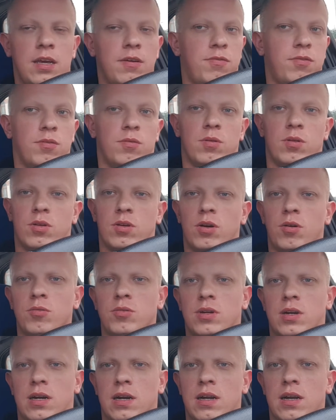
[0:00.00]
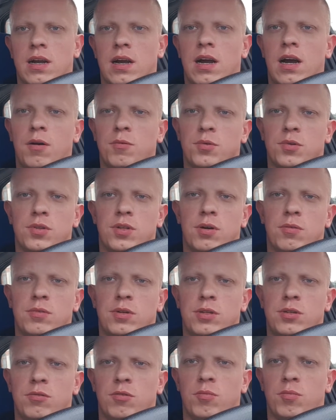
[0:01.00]
If you will go there, how will you know
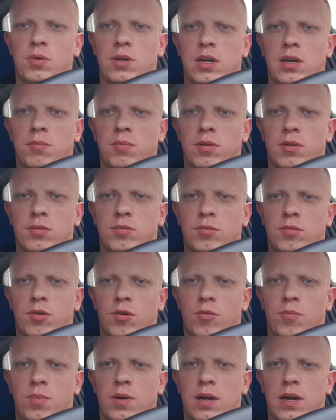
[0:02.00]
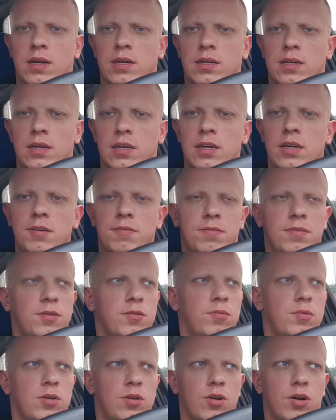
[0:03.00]
that you will be able to go back? If
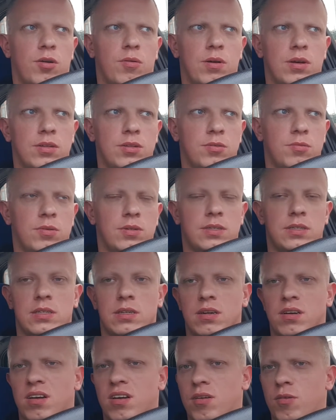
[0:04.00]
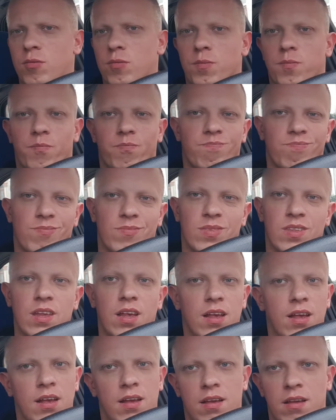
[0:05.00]
you will go and you will see, oh,
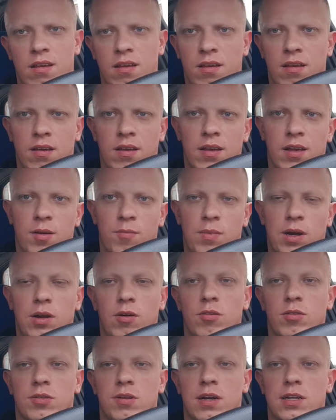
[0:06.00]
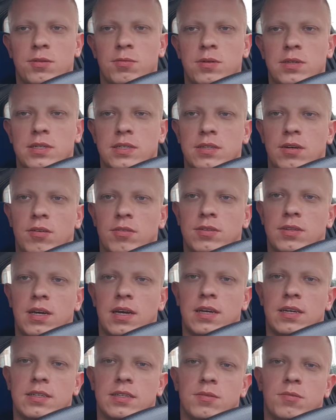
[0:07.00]
my old country is not
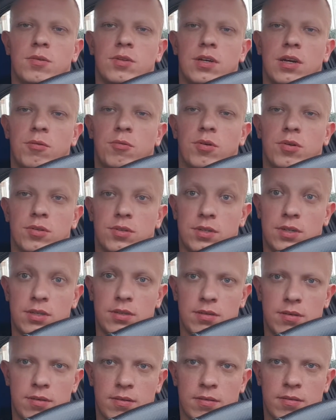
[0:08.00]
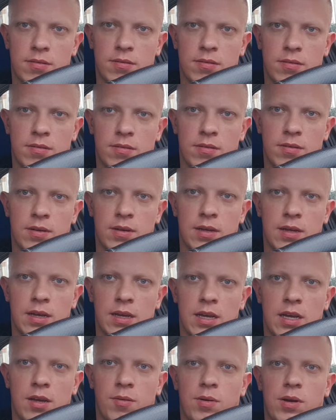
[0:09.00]
this what I wanted.
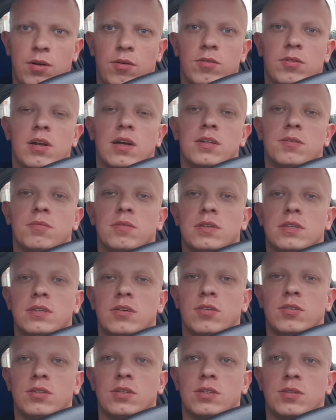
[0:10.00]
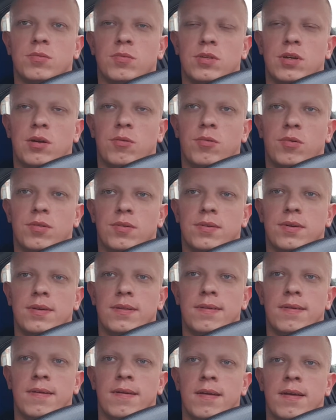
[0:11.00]
My old country is not this what I
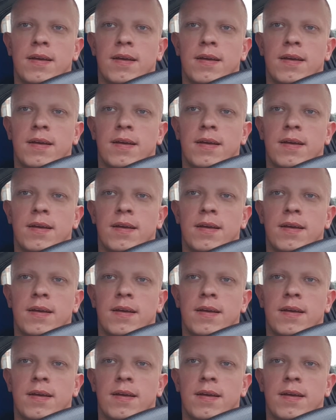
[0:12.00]
wanted.